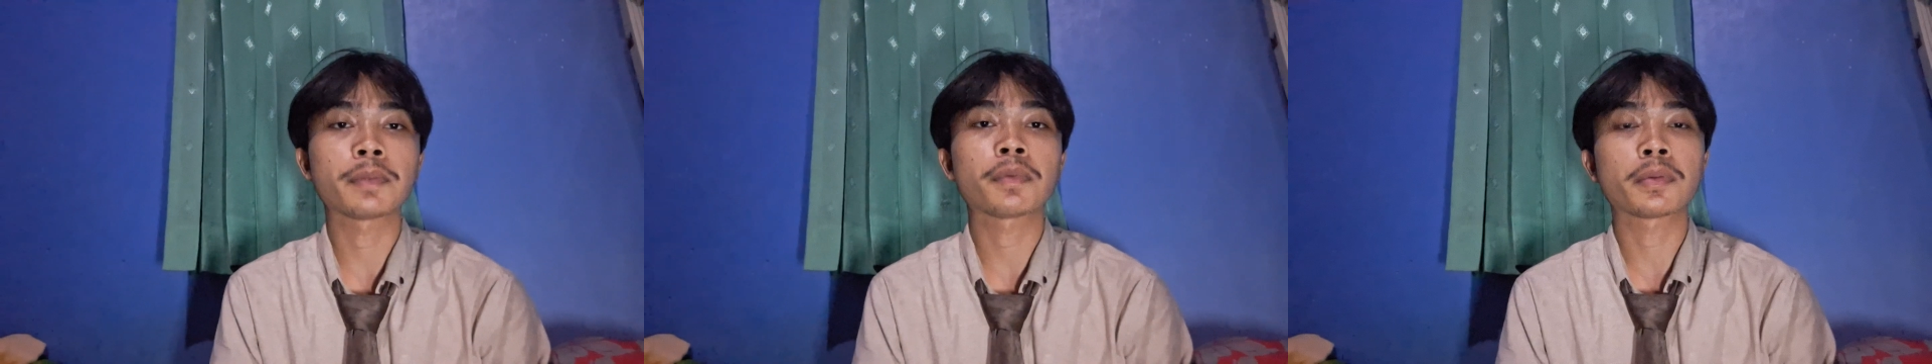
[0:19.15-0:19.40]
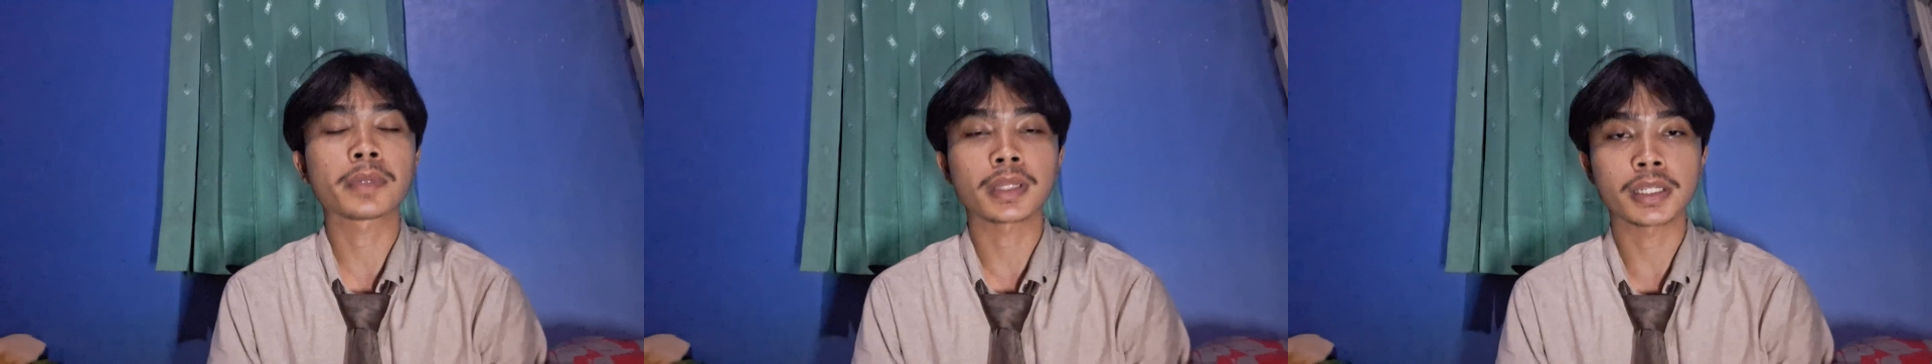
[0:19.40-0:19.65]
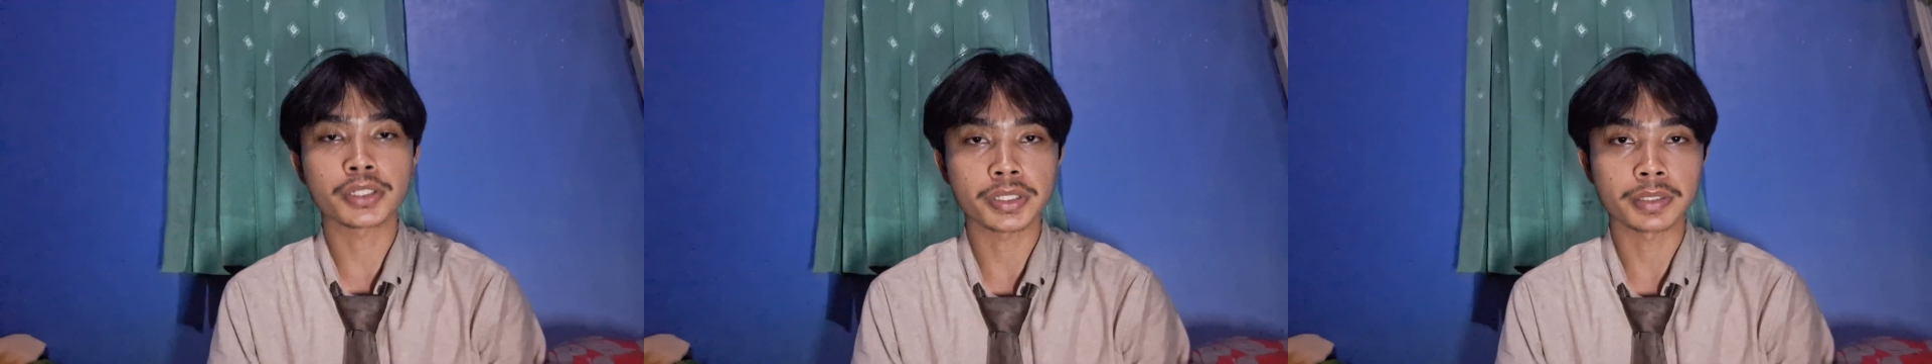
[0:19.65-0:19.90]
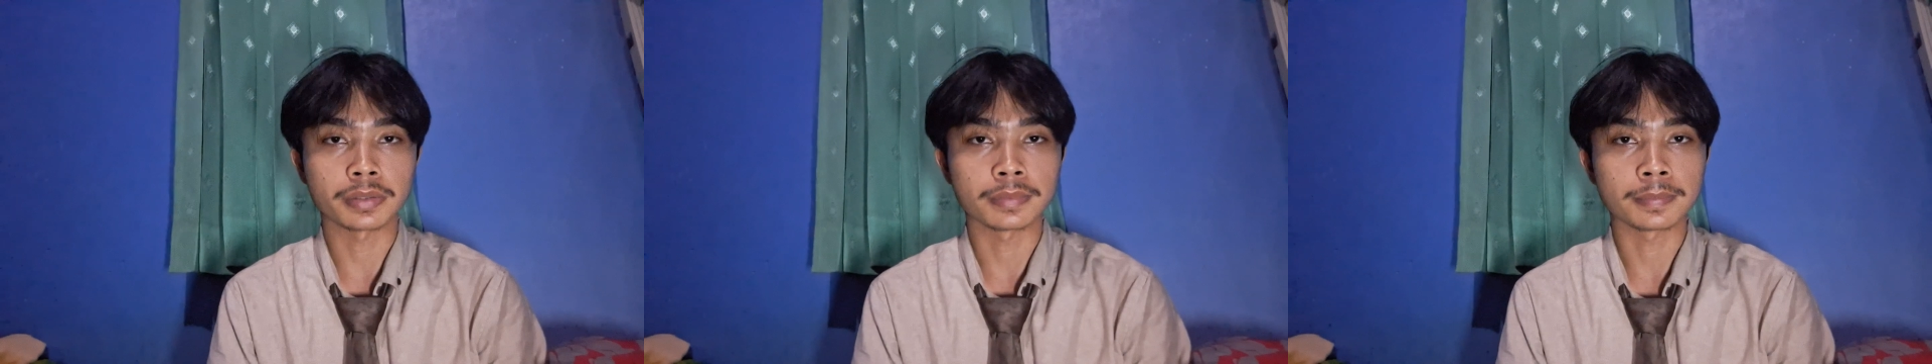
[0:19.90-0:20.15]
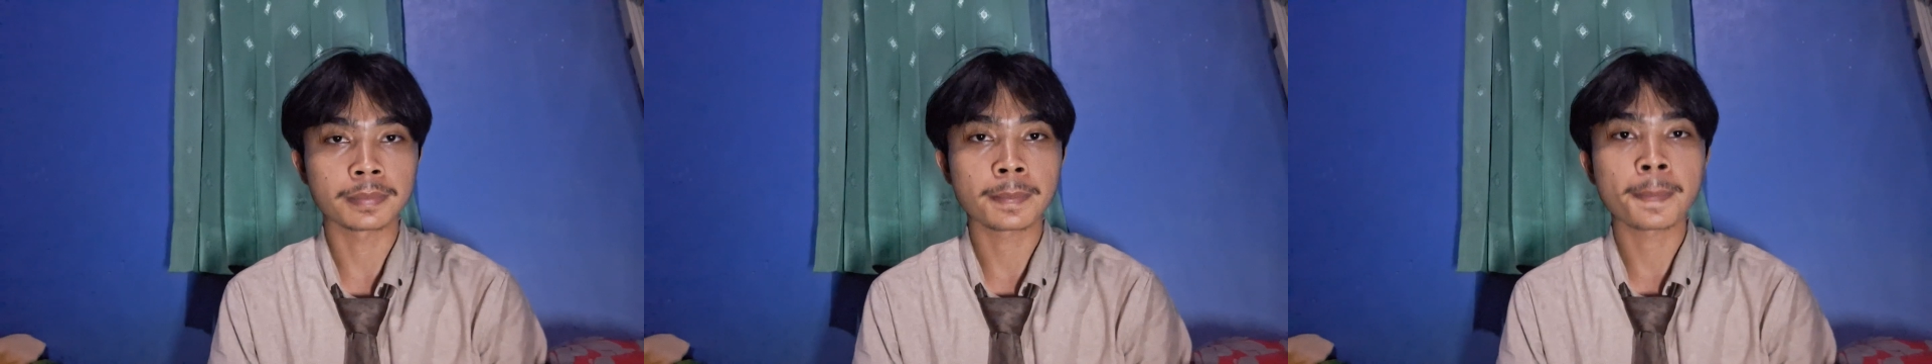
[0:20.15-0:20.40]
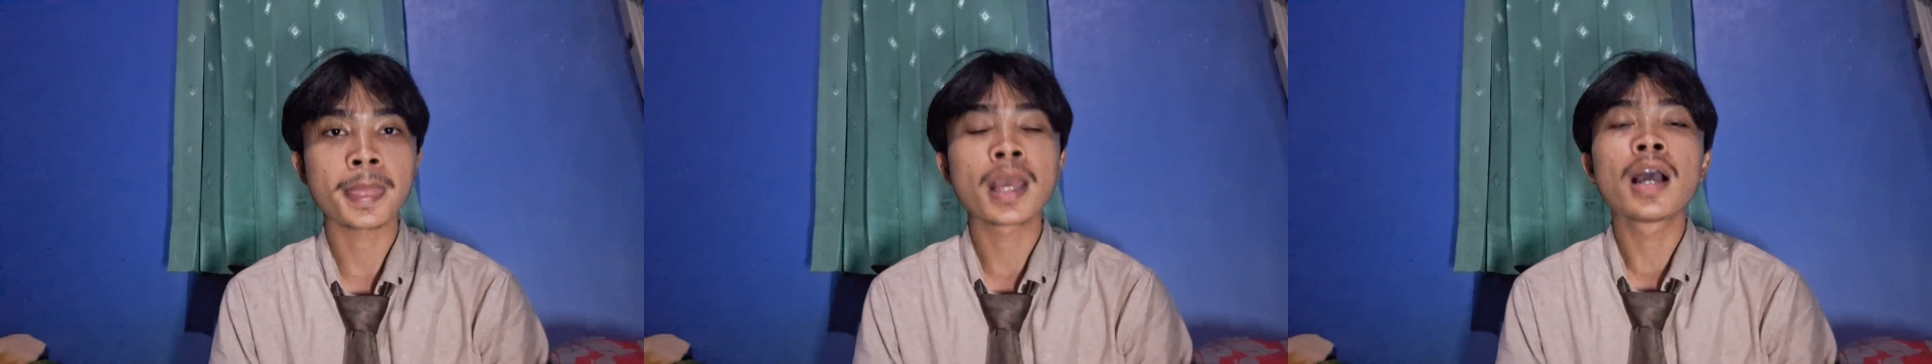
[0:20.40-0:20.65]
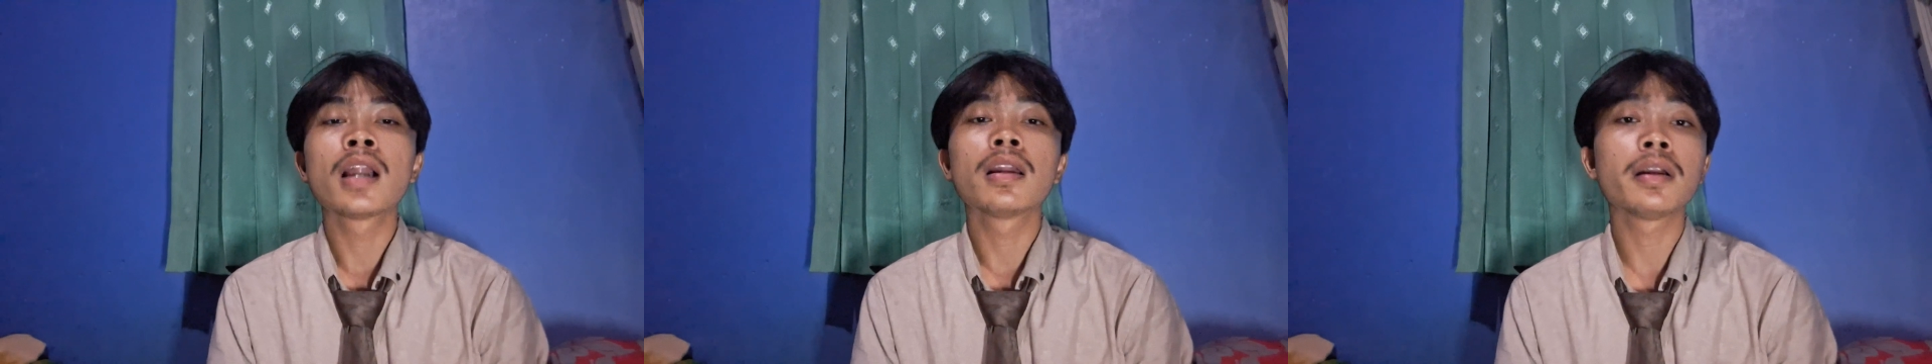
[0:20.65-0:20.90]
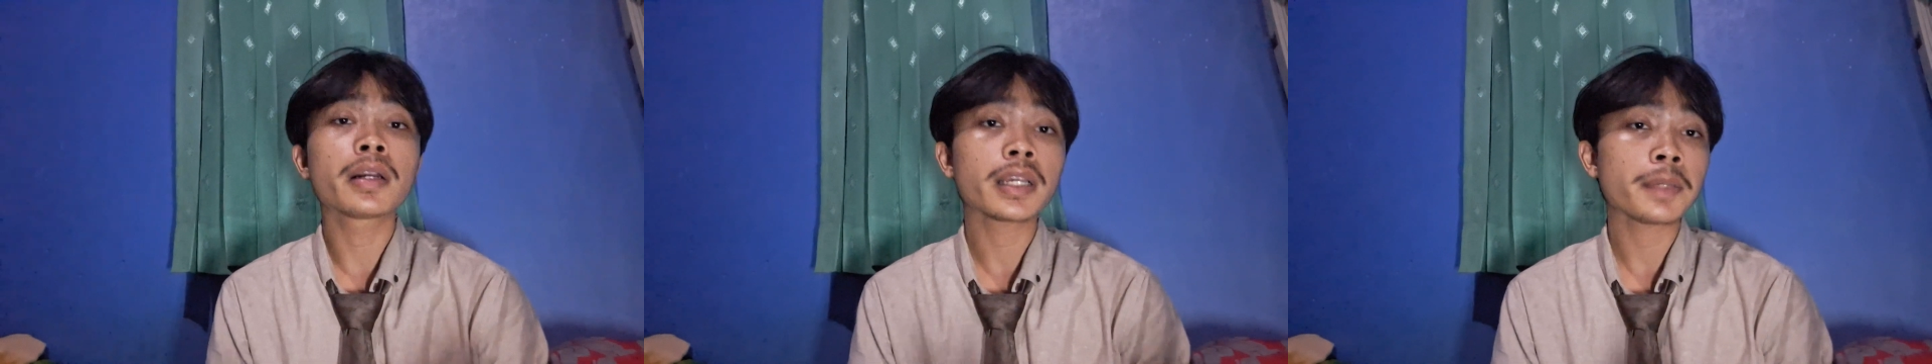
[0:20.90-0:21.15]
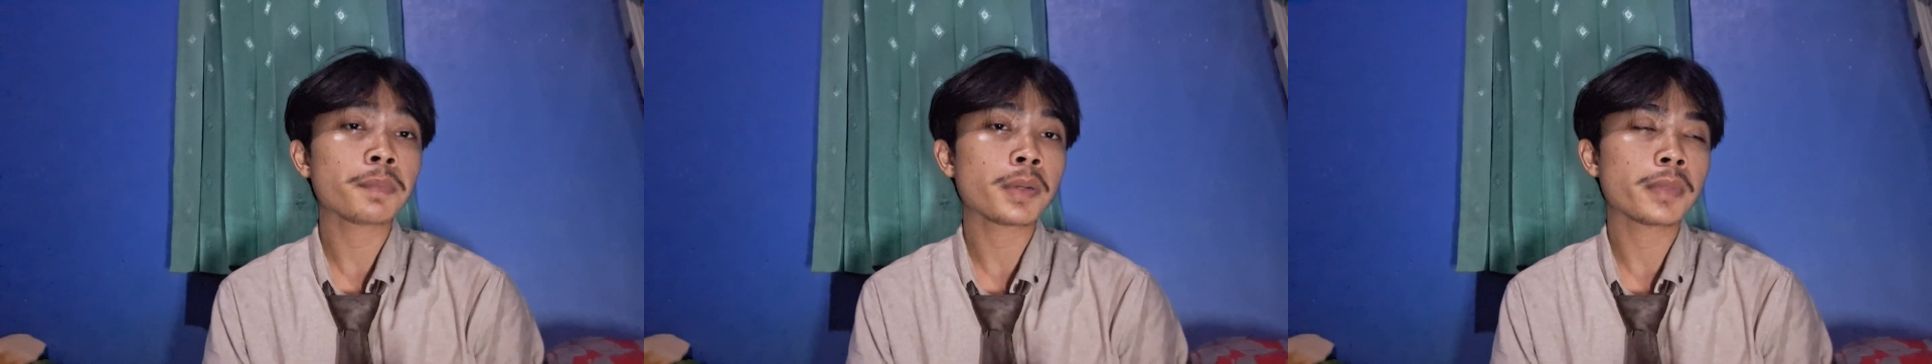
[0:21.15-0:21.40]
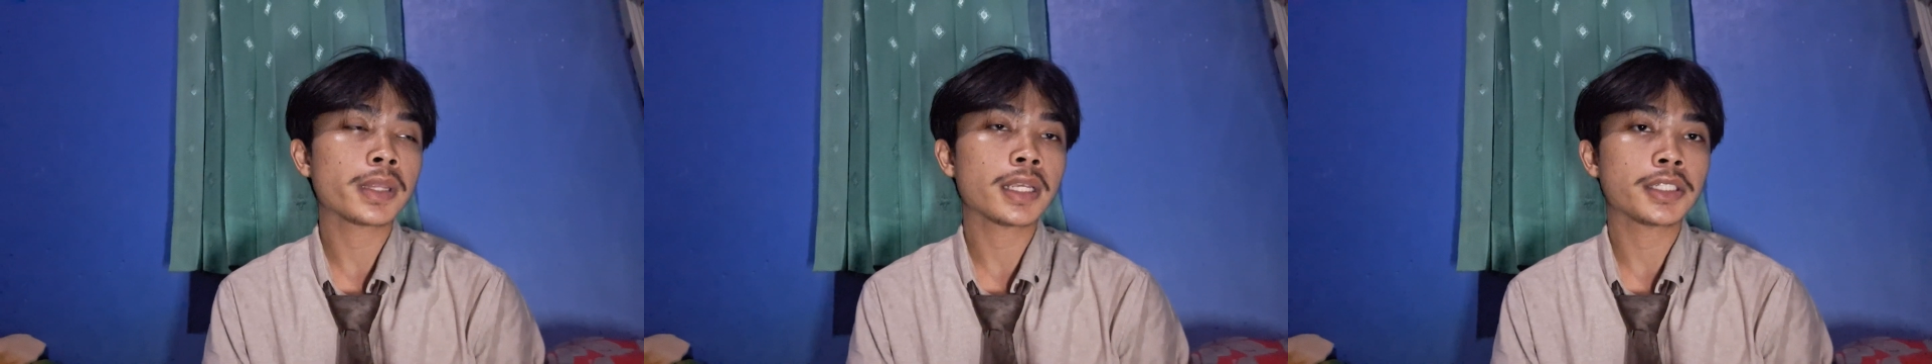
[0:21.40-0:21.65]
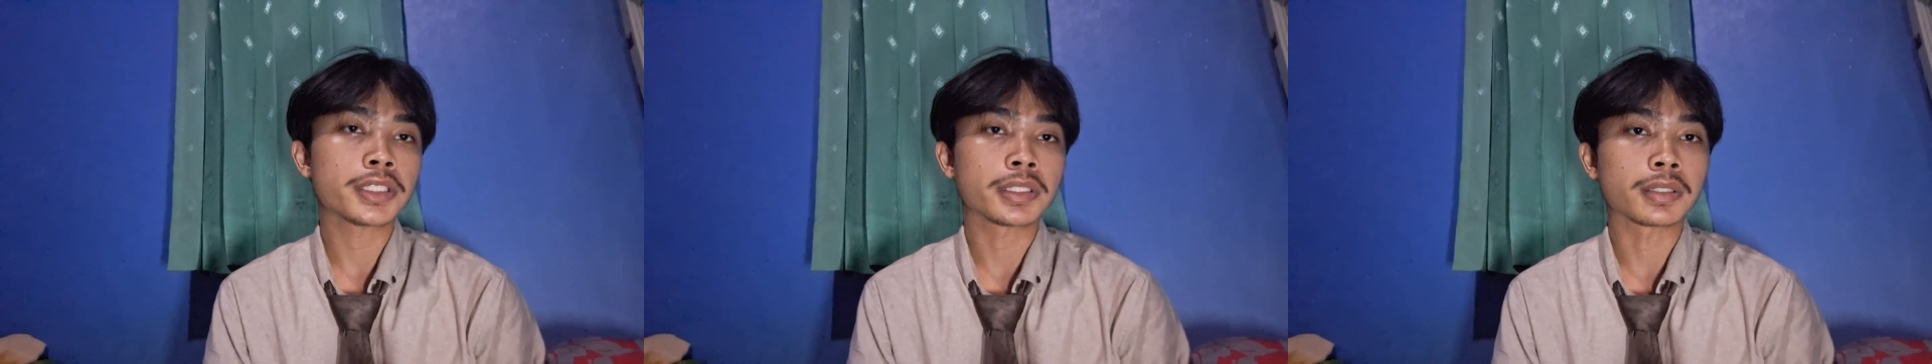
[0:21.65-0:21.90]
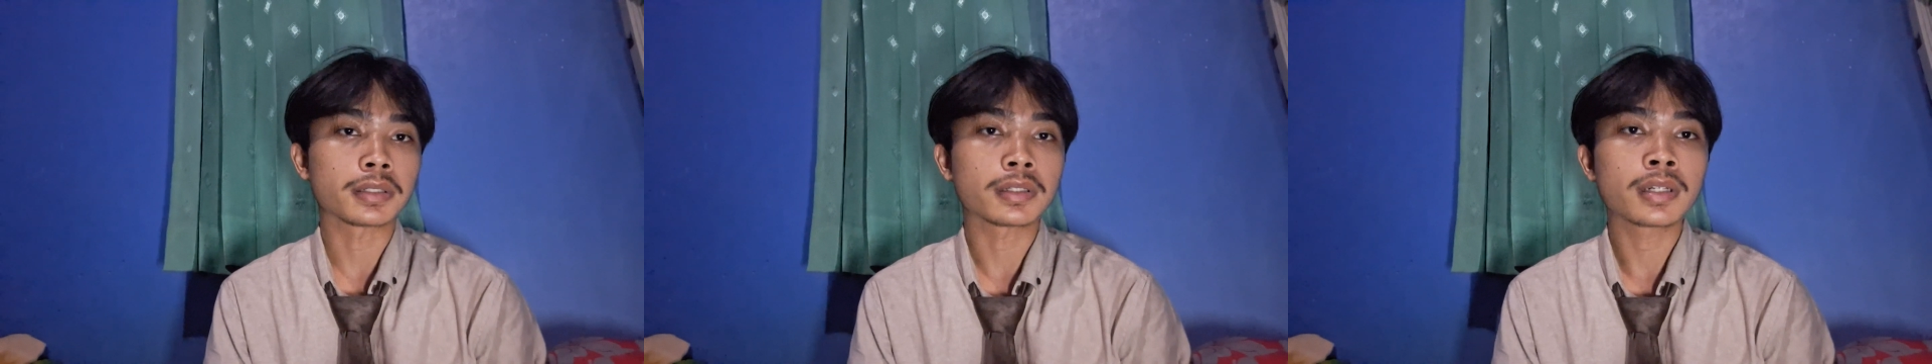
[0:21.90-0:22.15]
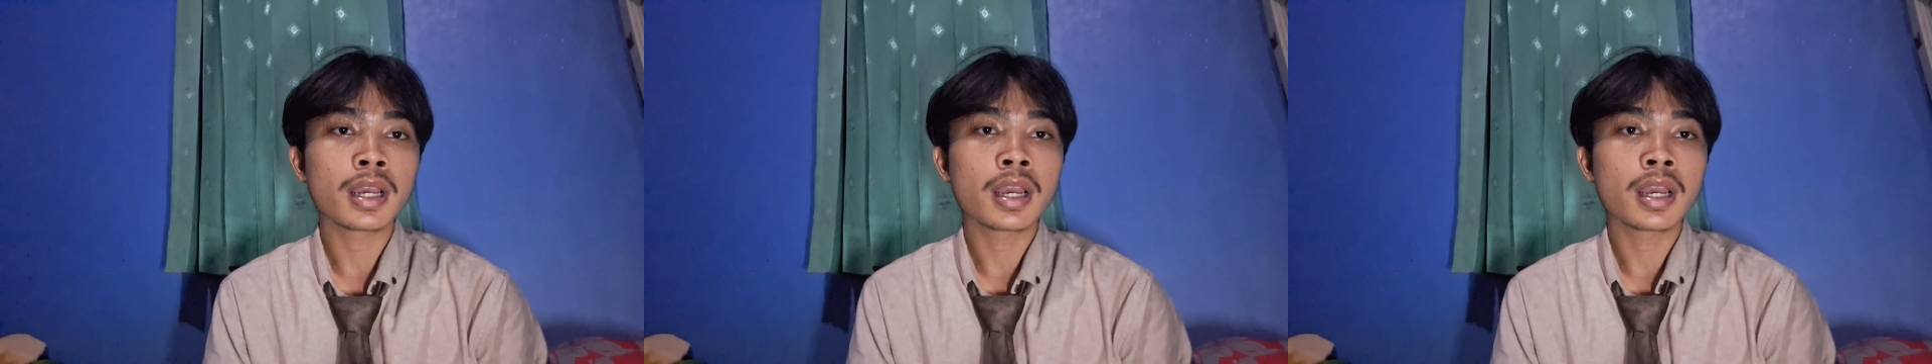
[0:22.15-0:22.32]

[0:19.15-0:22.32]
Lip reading: implementation. Learning implementation